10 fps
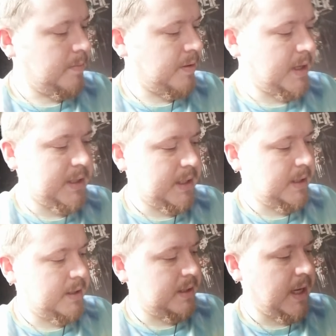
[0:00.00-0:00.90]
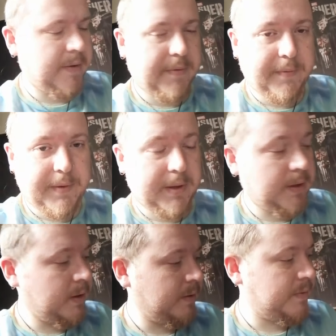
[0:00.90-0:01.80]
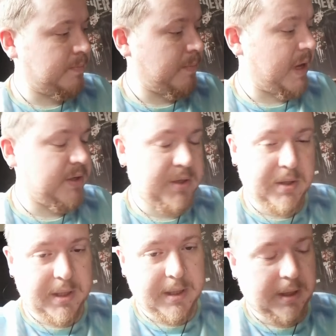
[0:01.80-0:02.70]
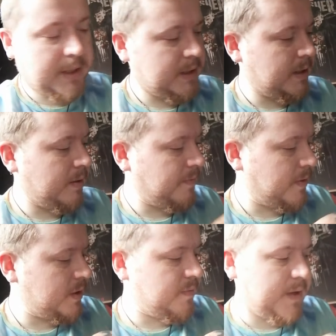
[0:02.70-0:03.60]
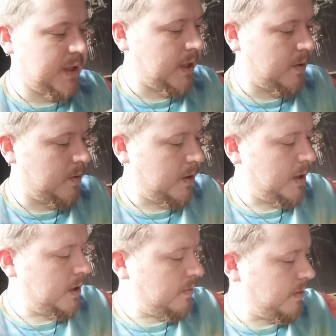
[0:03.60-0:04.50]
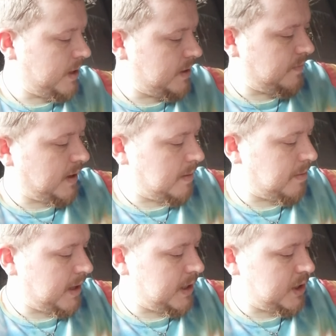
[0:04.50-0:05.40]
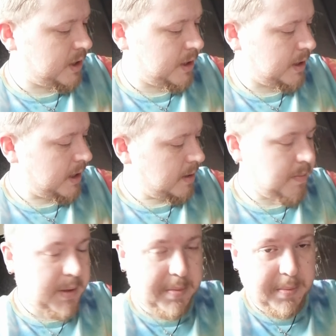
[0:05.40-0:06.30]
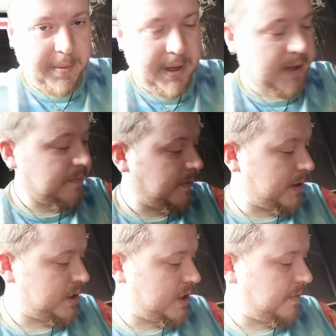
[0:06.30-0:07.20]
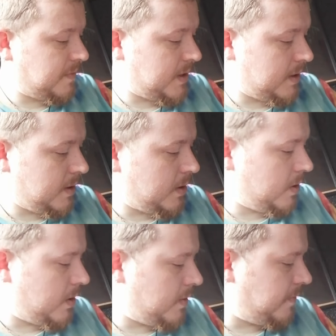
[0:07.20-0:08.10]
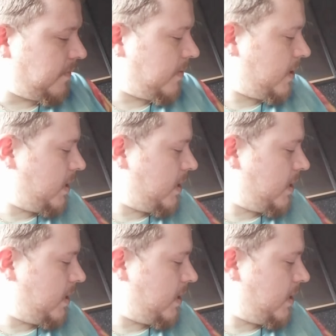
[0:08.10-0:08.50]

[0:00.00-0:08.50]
Practice everything that I've mentioned in the list in the first video raise your vibration, be prepared for the shift in the earth.